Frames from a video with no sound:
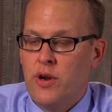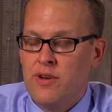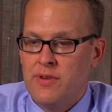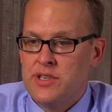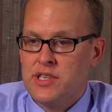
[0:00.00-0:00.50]

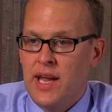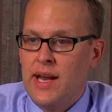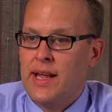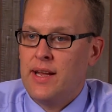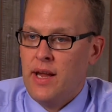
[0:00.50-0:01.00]

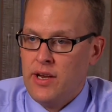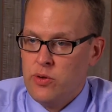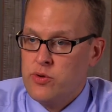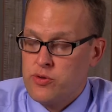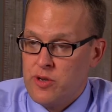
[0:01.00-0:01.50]
investigating a
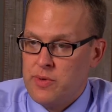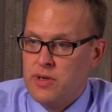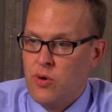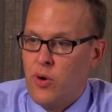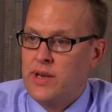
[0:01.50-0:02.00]
new
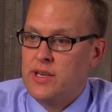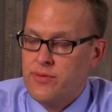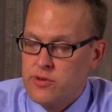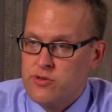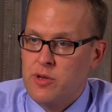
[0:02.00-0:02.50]
treatment or a
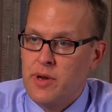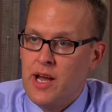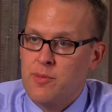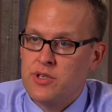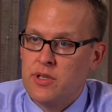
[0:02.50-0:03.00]
different treatment
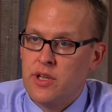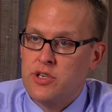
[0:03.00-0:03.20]
option,